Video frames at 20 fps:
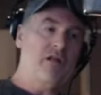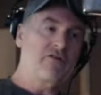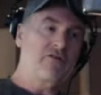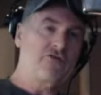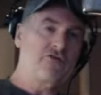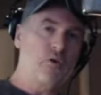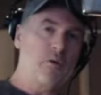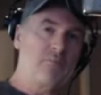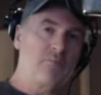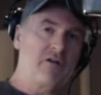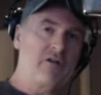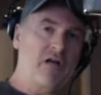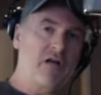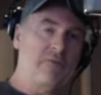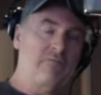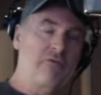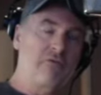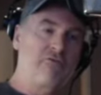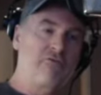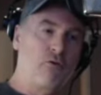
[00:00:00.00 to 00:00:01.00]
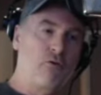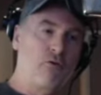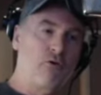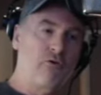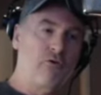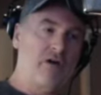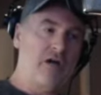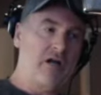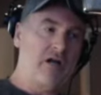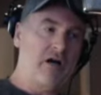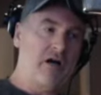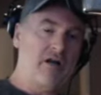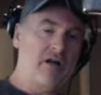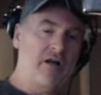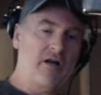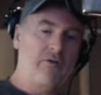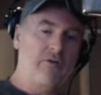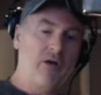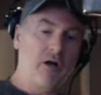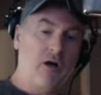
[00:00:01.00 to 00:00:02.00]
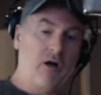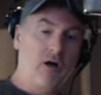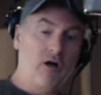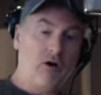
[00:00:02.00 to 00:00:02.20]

the script the night before when I got it, and went,